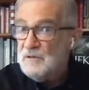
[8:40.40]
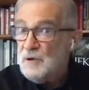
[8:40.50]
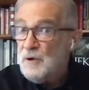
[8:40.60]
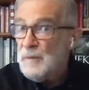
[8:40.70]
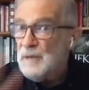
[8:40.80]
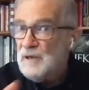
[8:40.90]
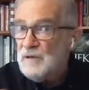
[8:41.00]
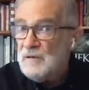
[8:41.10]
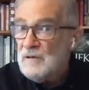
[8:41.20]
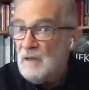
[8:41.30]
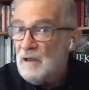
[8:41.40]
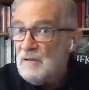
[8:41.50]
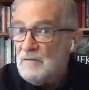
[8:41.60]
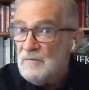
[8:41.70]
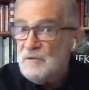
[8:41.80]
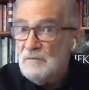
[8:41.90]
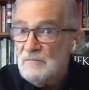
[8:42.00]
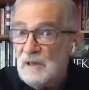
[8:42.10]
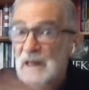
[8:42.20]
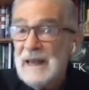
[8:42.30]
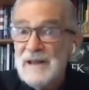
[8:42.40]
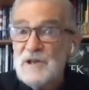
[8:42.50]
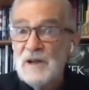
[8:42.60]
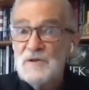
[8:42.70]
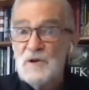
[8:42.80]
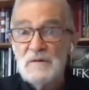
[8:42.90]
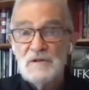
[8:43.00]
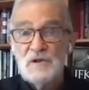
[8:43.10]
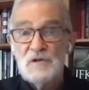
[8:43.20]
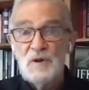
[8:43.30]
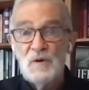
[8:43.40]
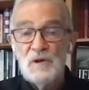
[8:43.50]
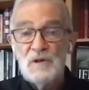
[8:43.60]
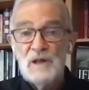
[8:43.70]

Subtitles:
European liaison services told us